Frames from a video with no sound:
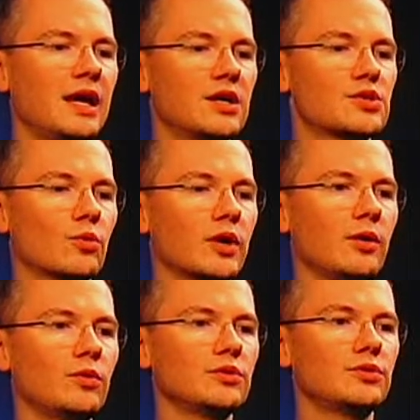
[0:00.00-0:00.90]
So what I
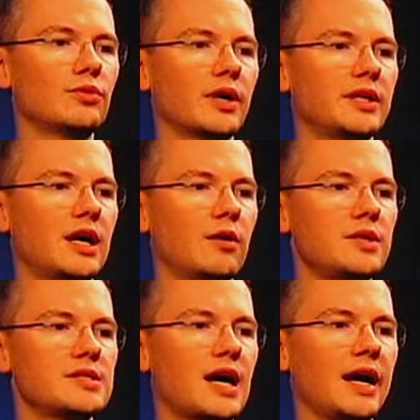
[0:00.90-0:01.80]
want to do right now
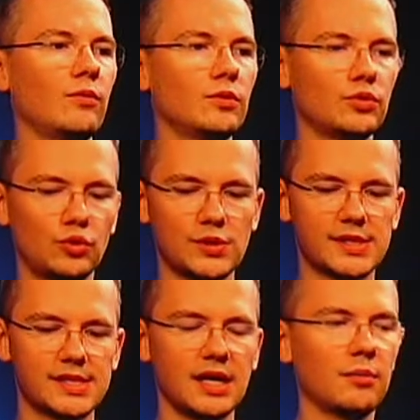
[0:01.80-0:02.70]
is I want to
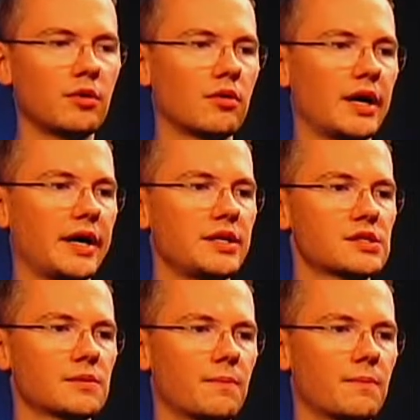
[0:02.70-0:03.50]
summarize,